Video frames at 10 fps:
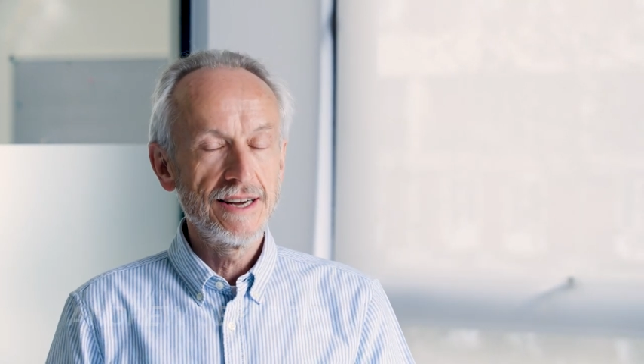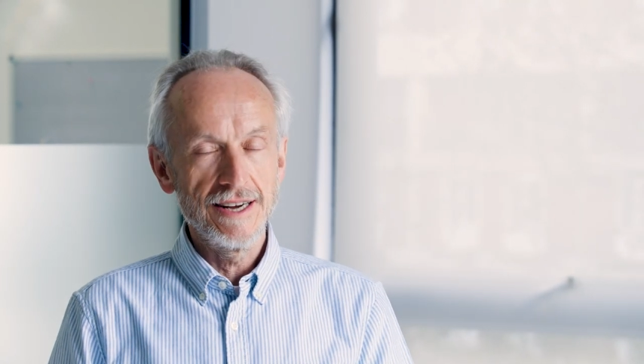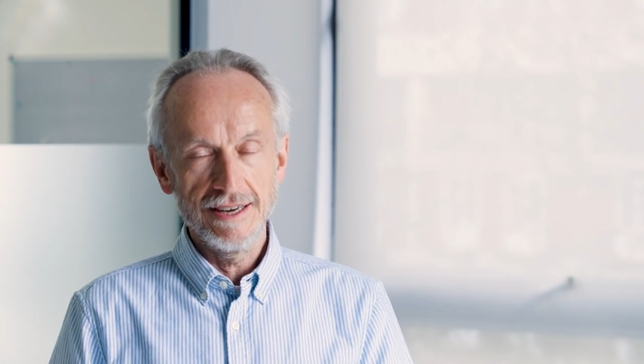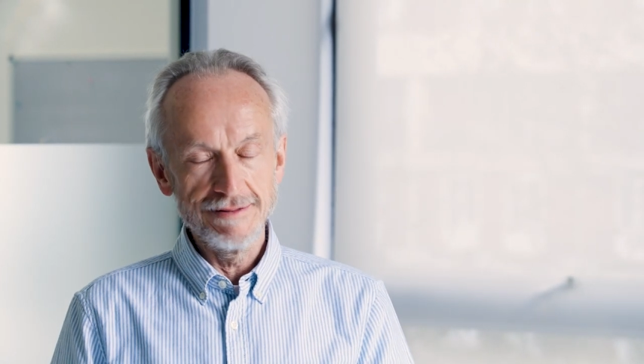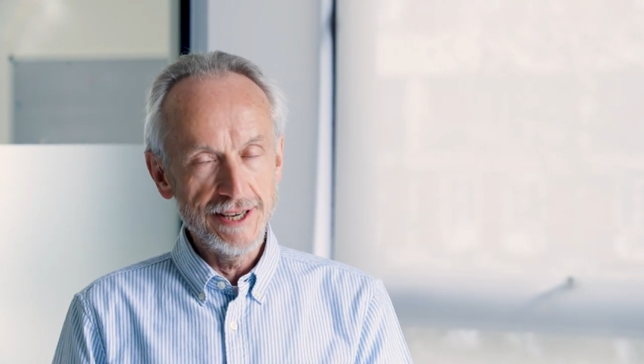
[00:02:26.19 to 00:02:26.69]

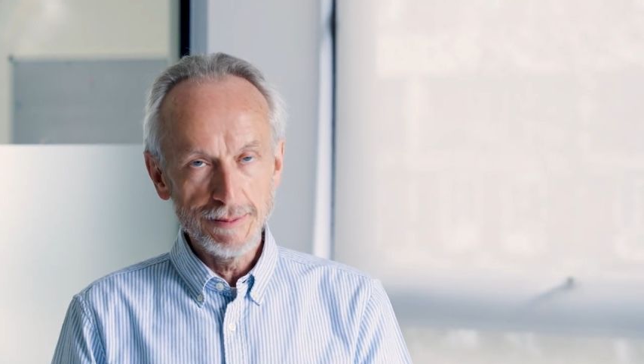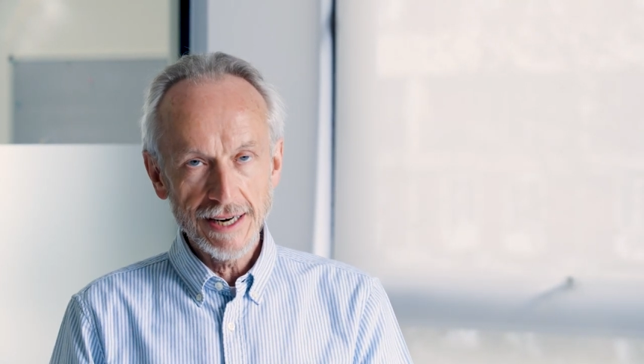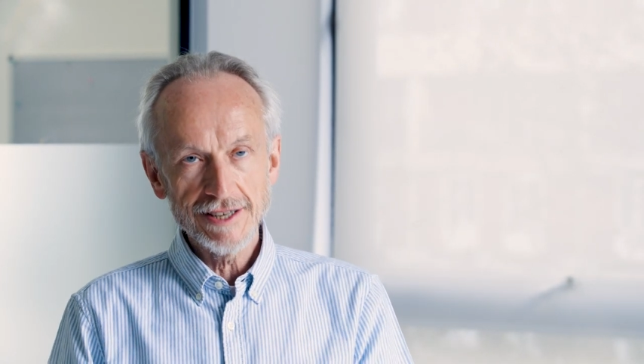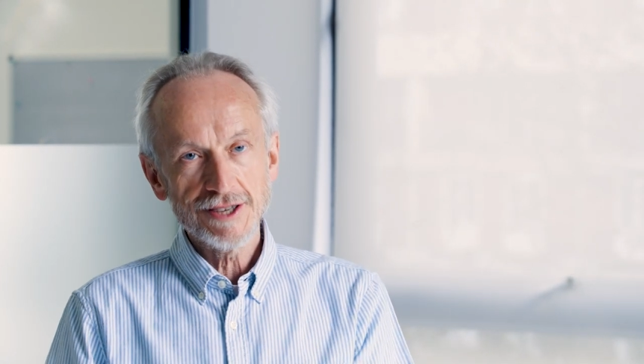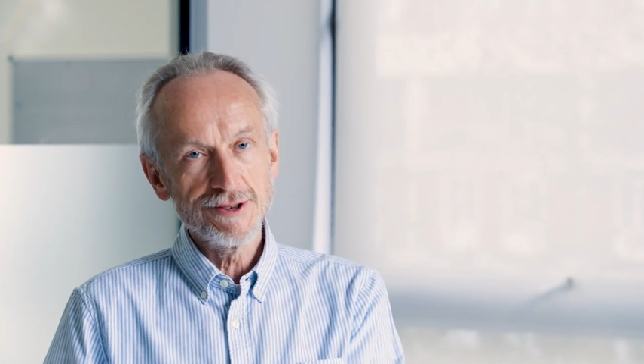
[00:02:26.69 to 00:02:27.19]
uh, no
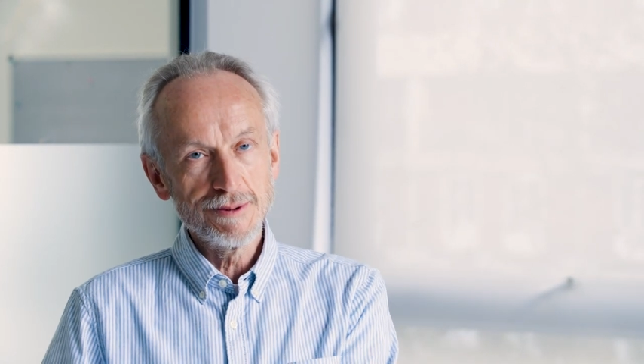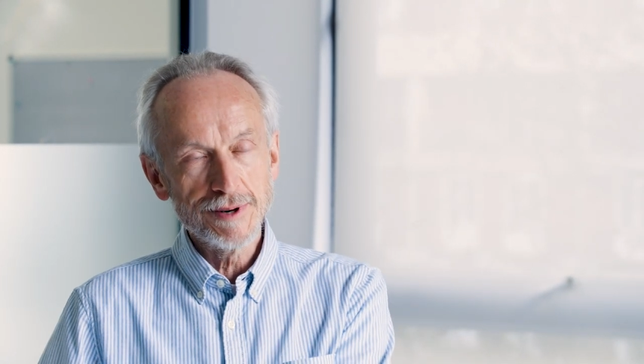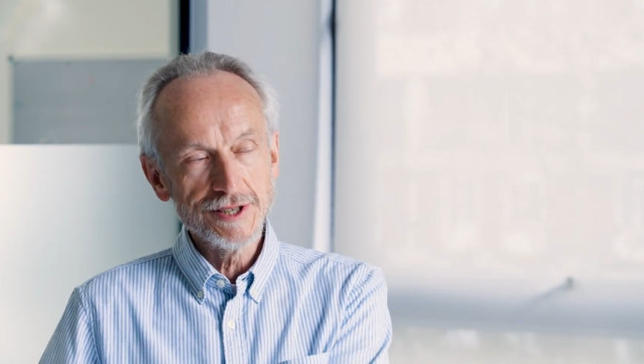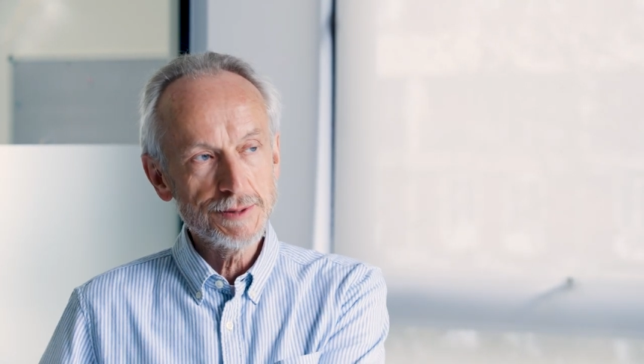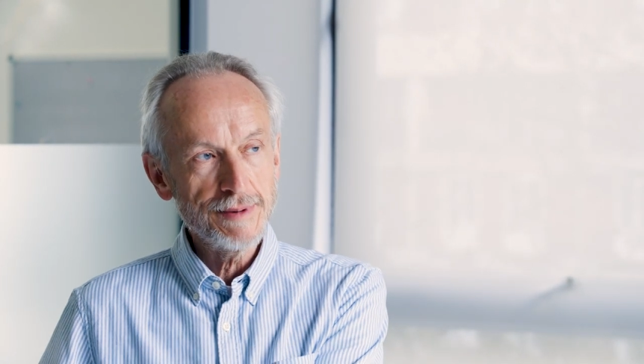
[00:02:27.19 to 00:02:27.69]
medal at all,
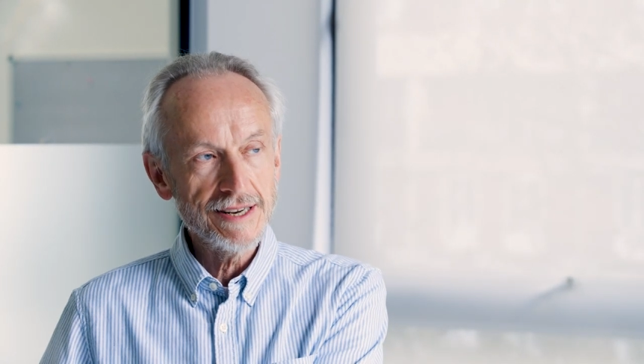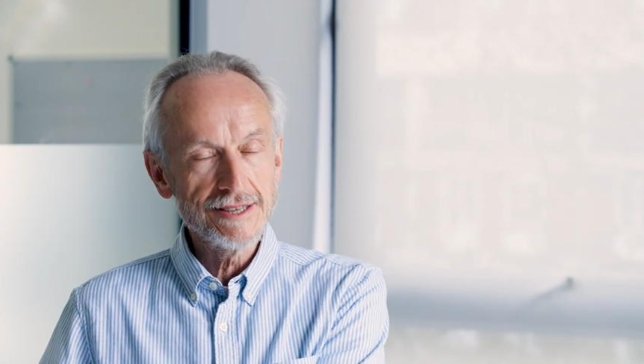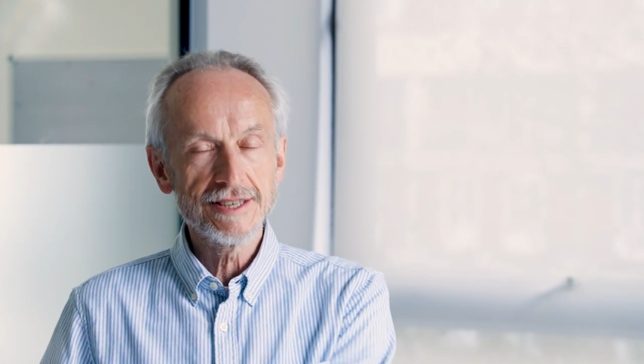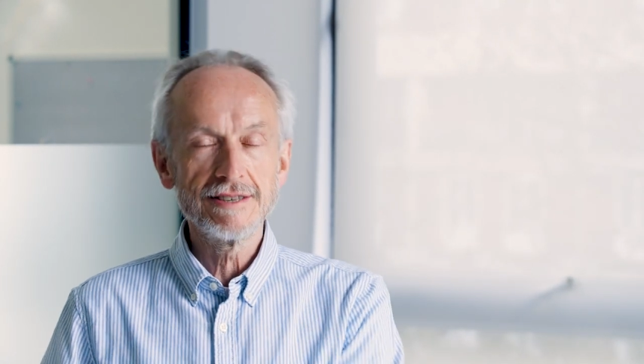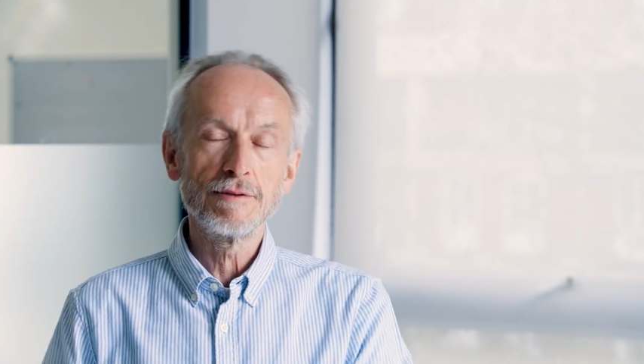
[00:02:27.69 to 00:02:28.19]
bronze
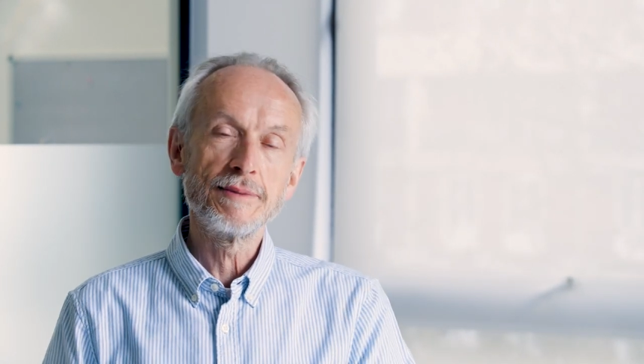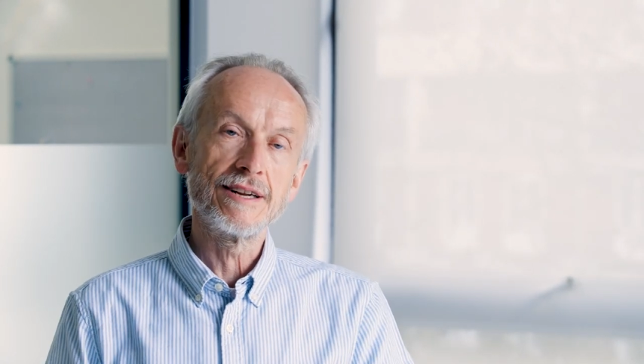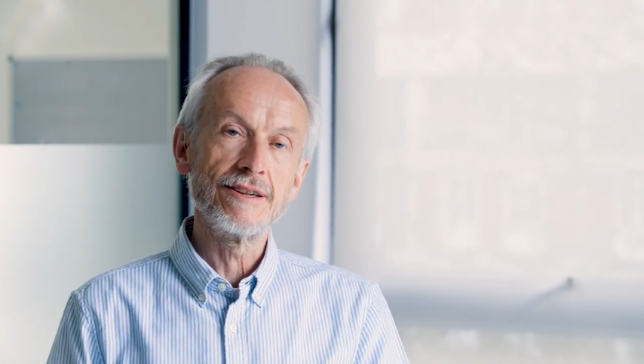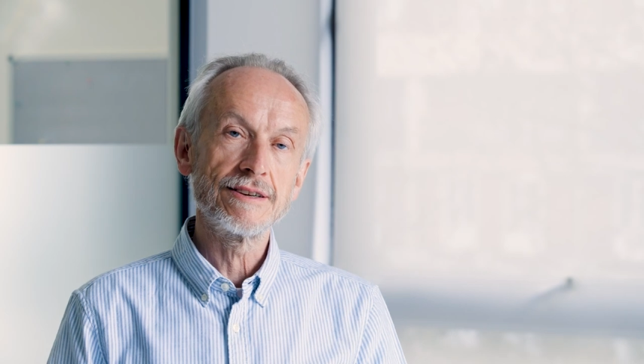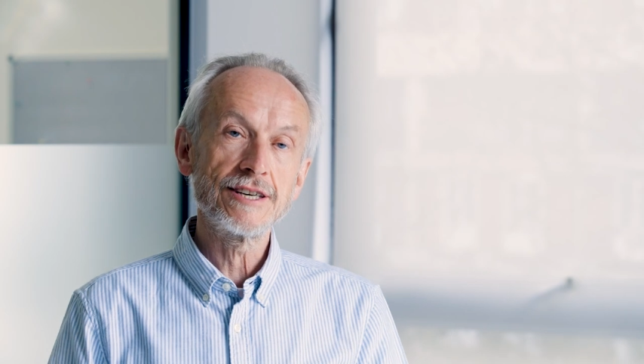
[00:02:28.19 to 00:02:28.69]
medal, silver
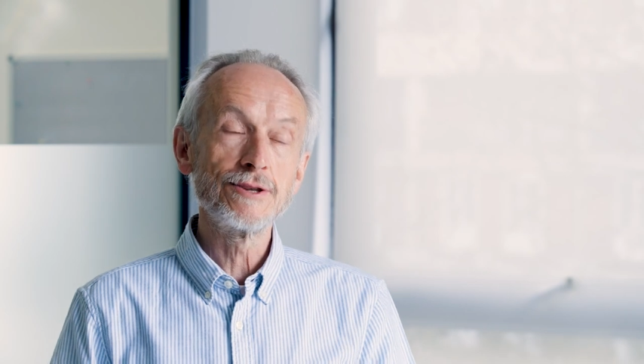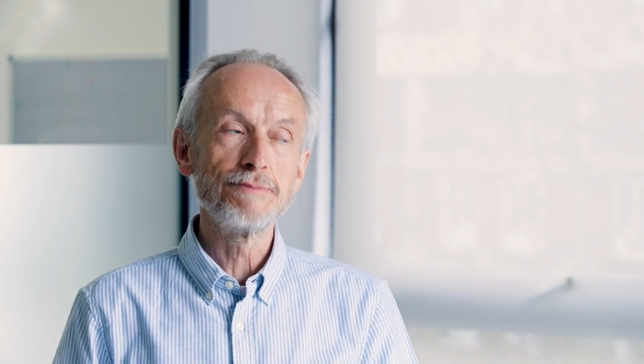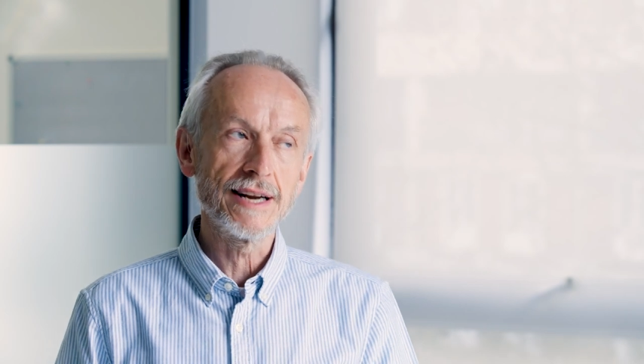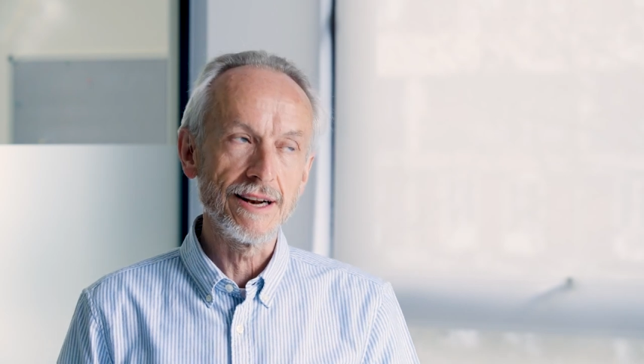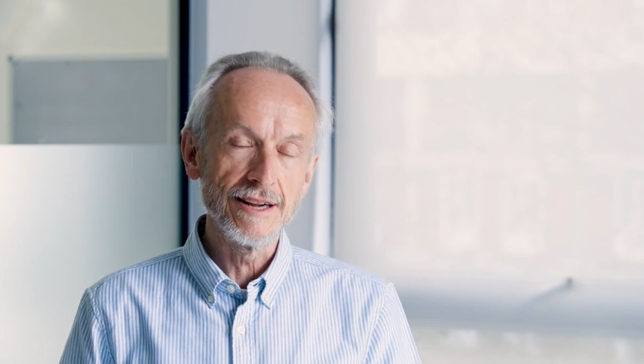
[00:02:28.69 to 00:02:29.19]
medal,
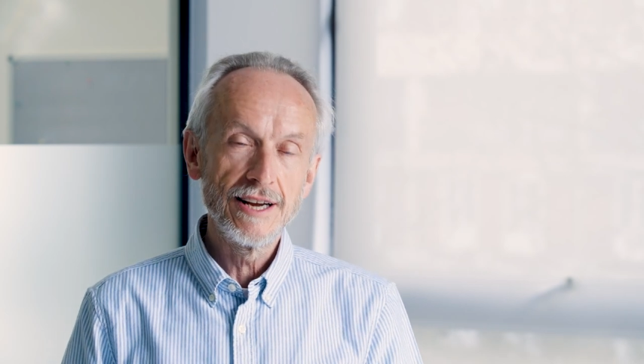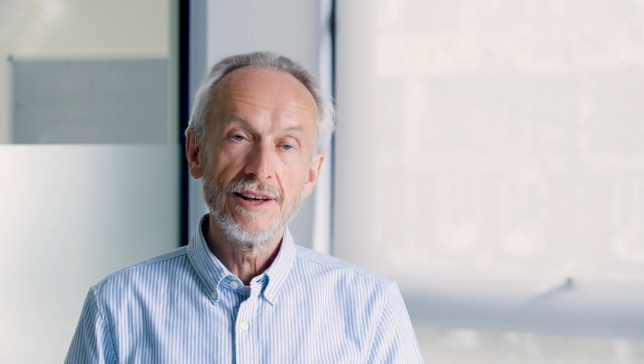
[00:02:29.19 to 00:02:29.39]
gold medal.